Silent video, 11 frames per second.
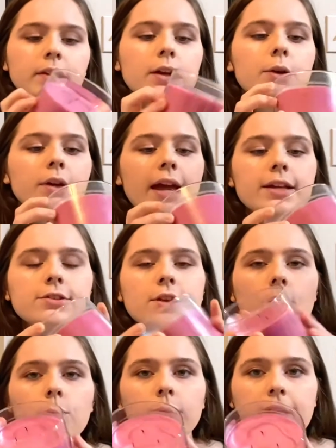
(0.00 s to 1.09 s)
Okay,
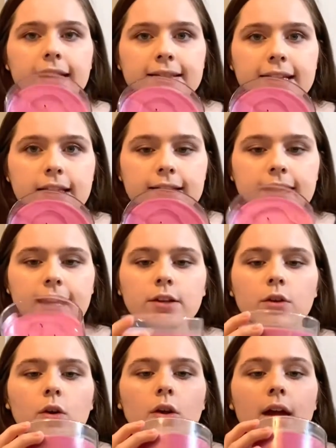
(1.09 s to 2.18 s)
so when I see this
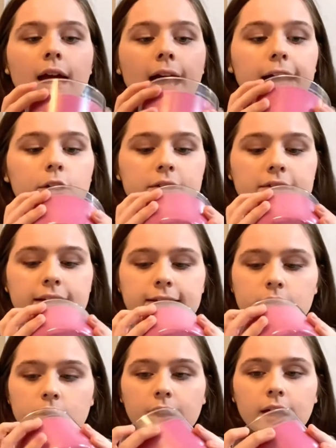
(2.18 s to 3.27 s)
candle, I don't see
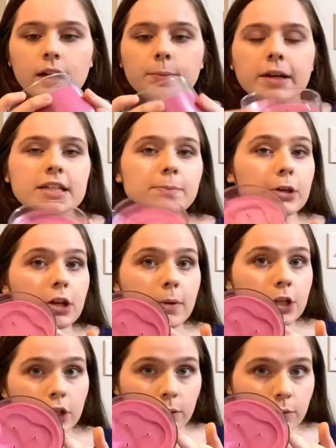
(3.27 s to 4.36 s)
sooting, but it's barely
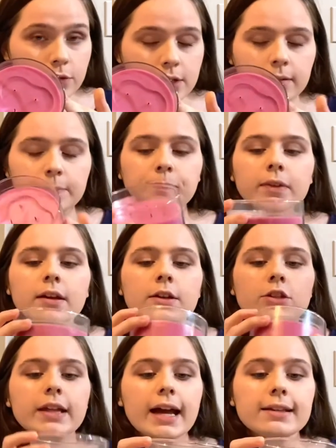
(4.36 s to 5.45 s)
been used.
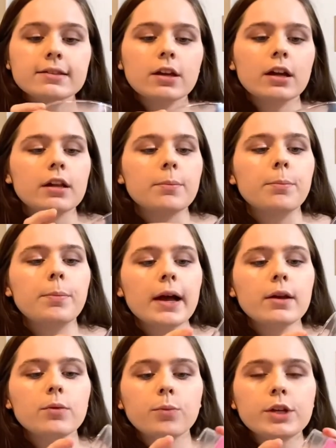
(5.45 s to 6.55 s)
So that's good.
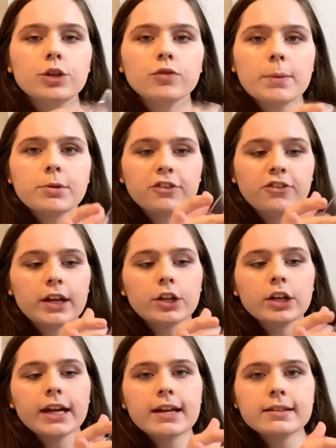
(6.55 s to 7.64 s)
But when you rub your finger
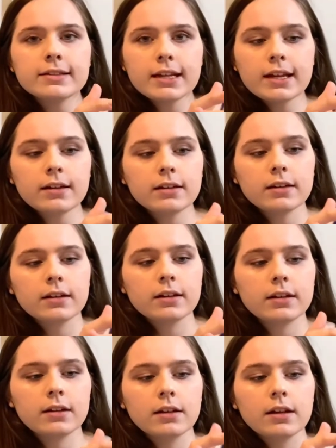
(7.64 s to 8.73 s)
against it,
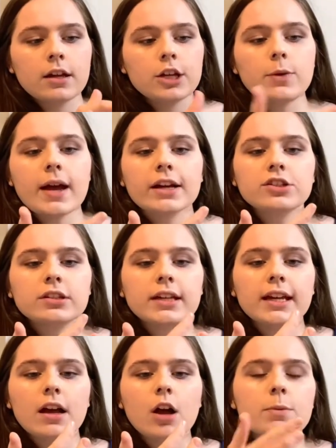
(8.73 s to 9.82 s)
you actually almost